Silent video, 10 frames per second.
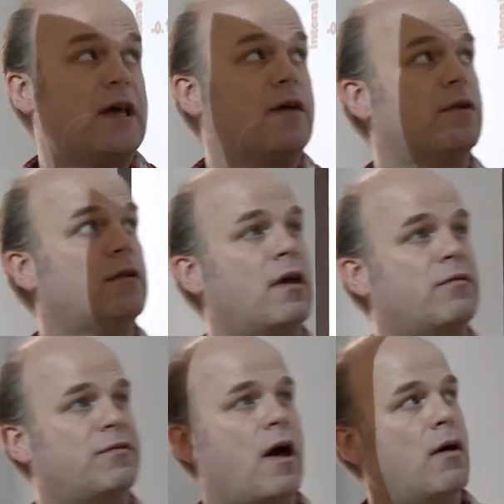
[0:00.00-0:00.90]

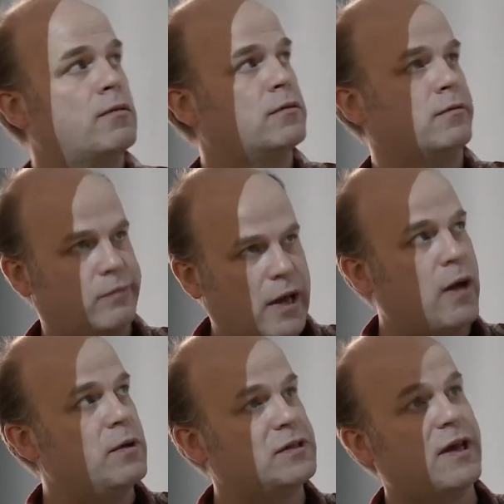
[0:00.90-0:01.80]
enthusiastic and
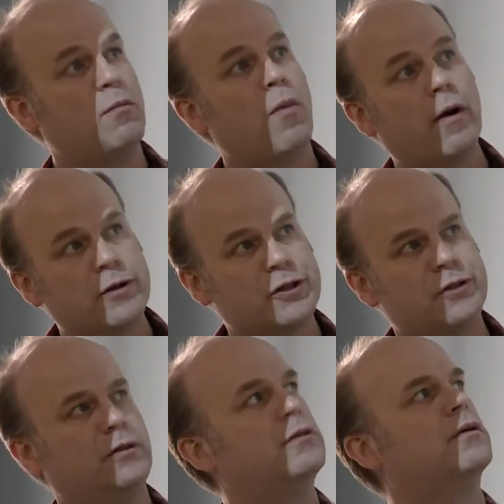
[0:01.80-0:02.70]
very curious
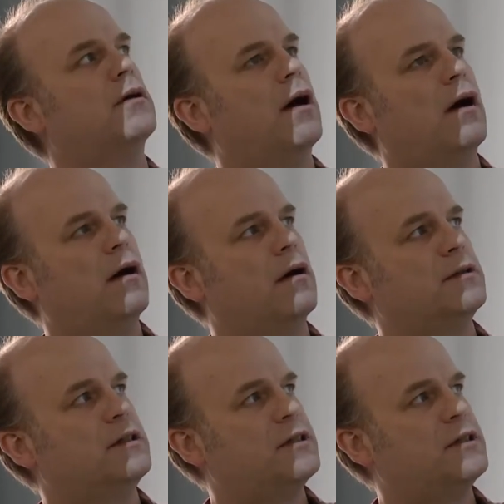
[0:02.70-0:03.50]
about new things. I was